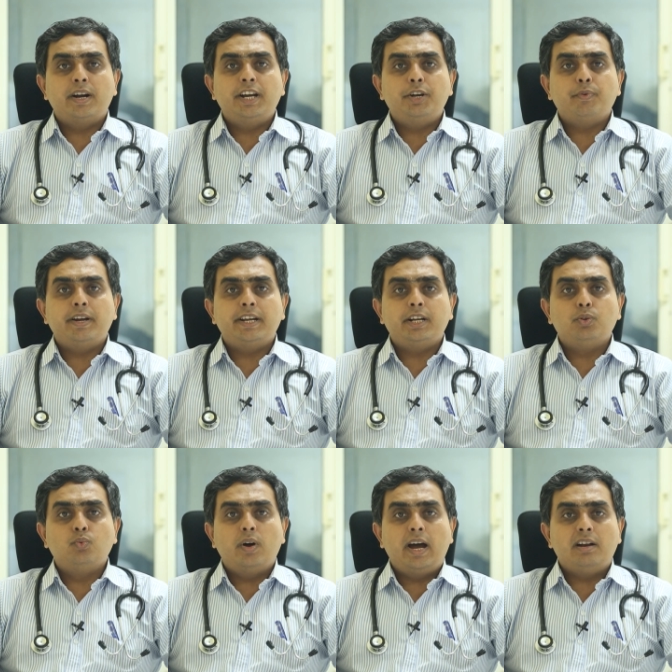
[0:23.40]
one in
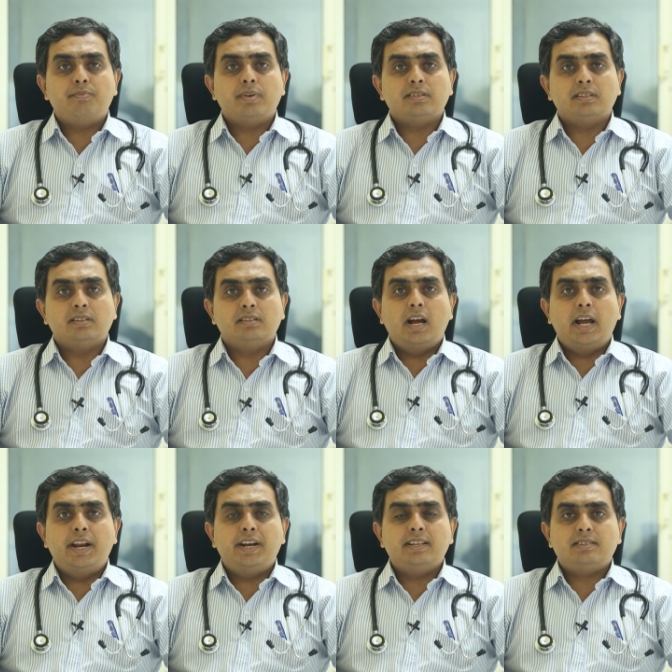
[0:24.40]
twenty-two at present,
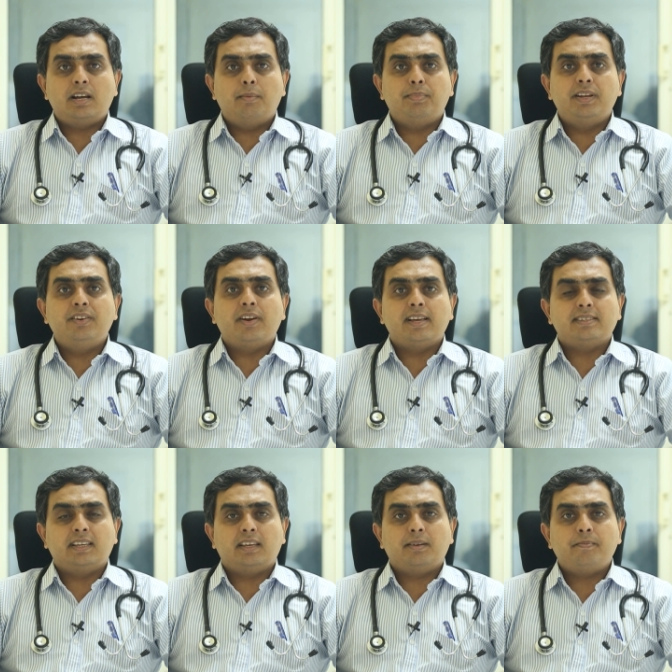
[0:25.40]
and it is sharply
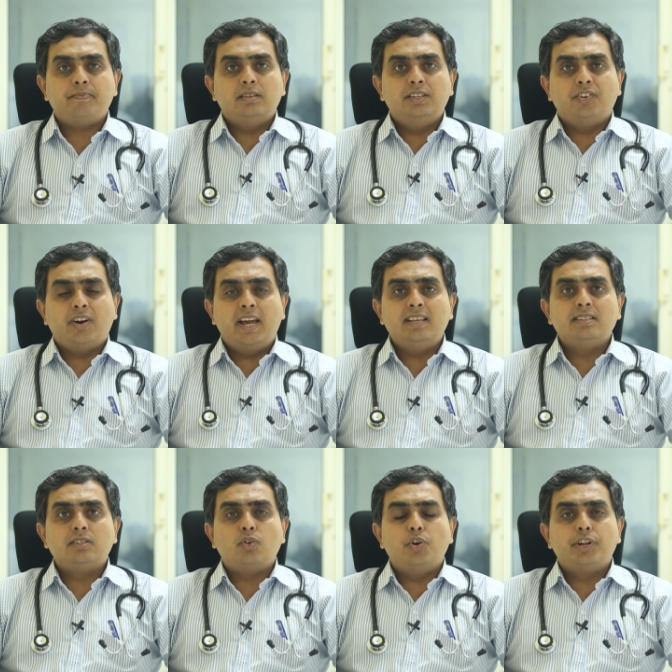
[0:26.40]
rising. The rise
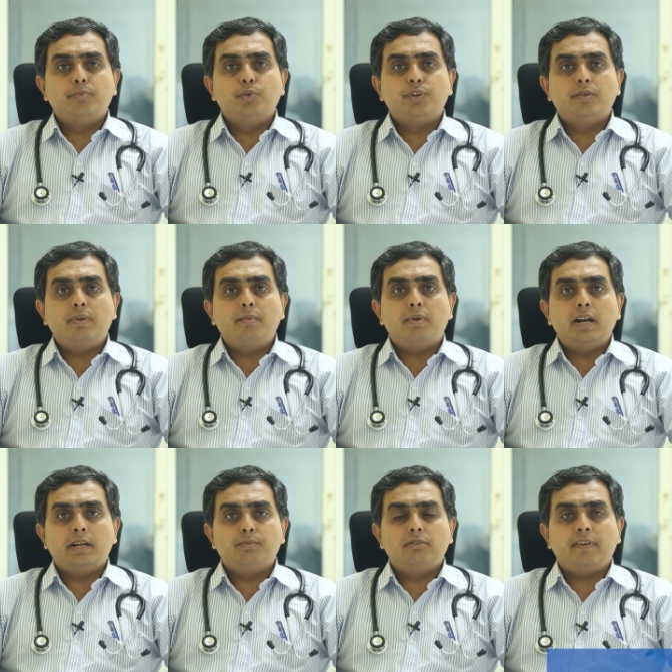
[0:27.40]
is contributed by
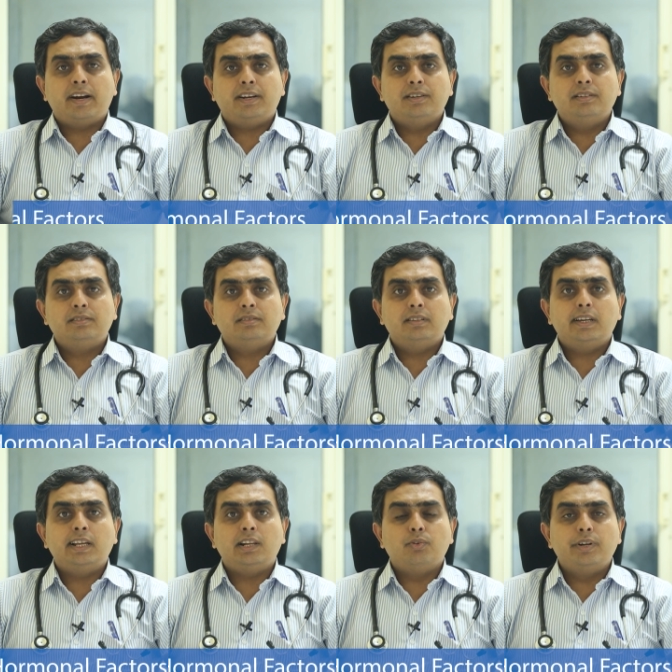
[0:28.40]
multiple factors,
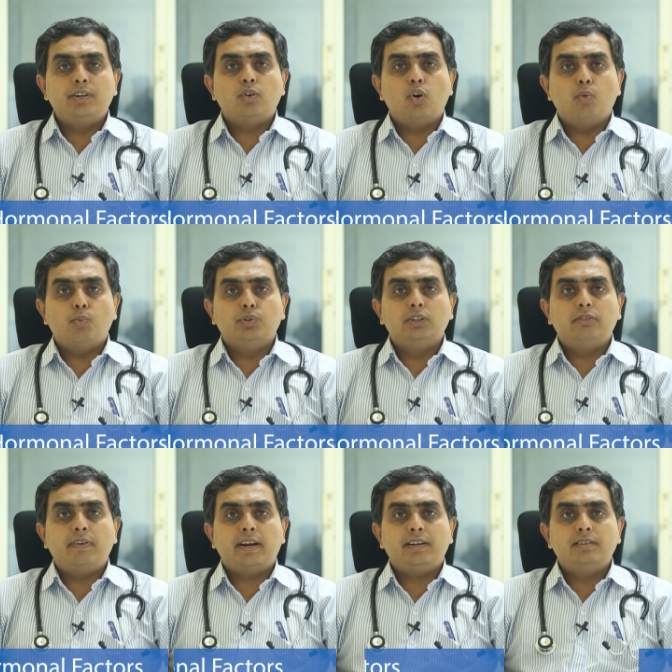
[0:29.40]
including hormonal
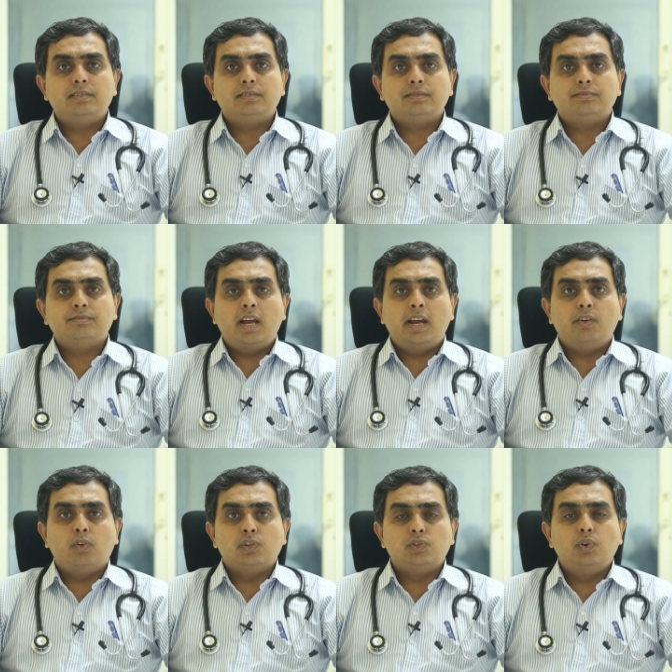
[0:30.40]
factors and
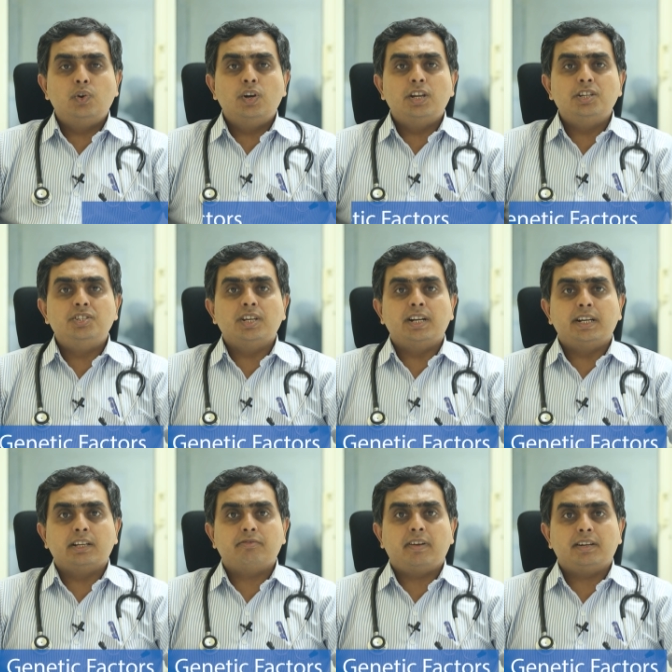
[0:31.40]
also
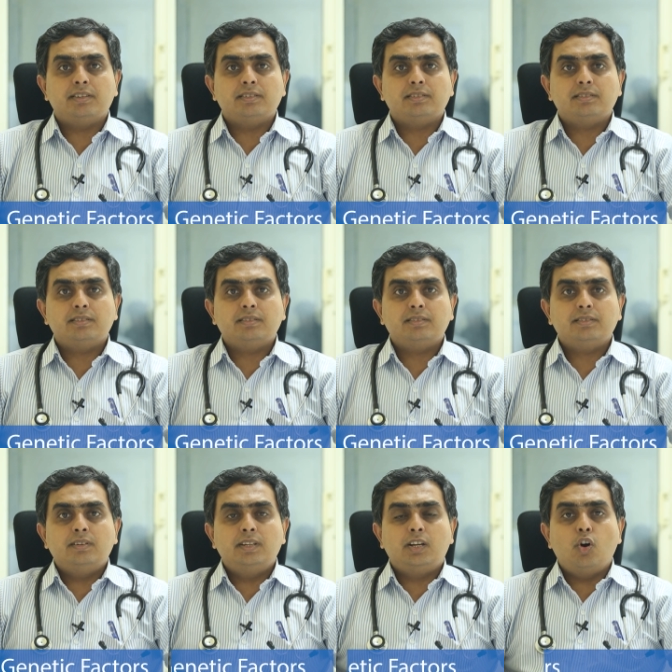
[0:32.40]
genetic factors.
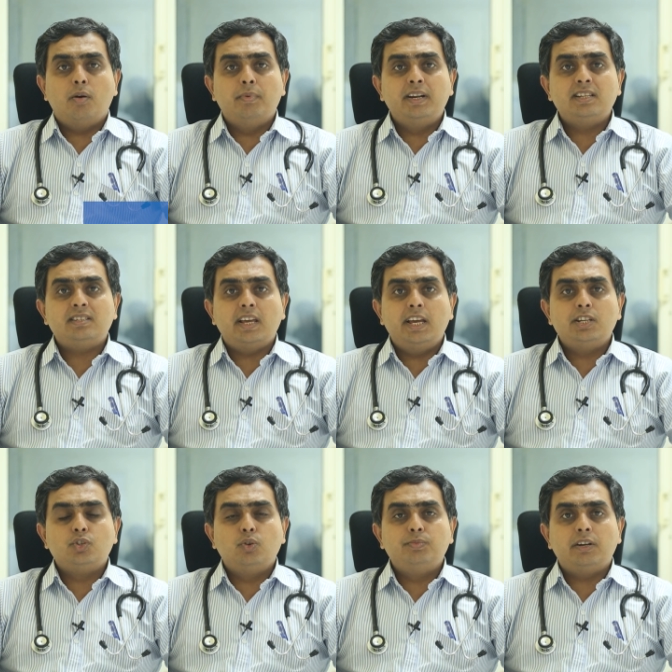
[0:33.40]
The commonest
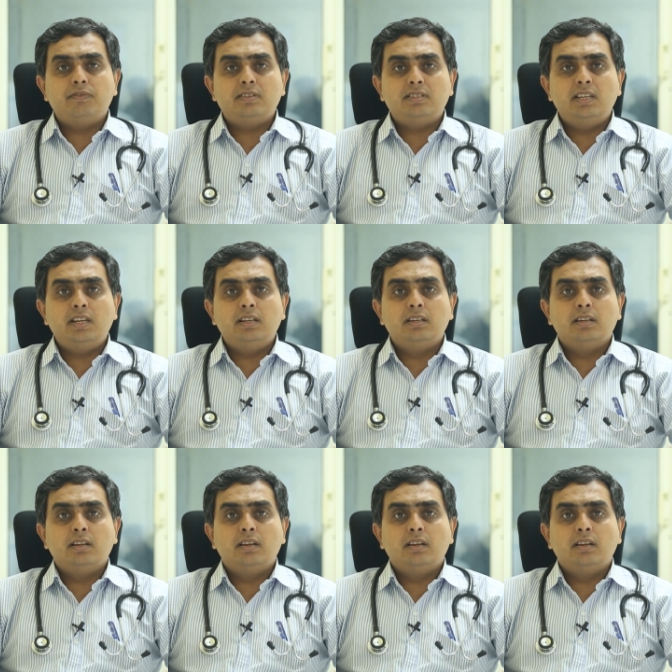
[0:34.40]
age group that we see in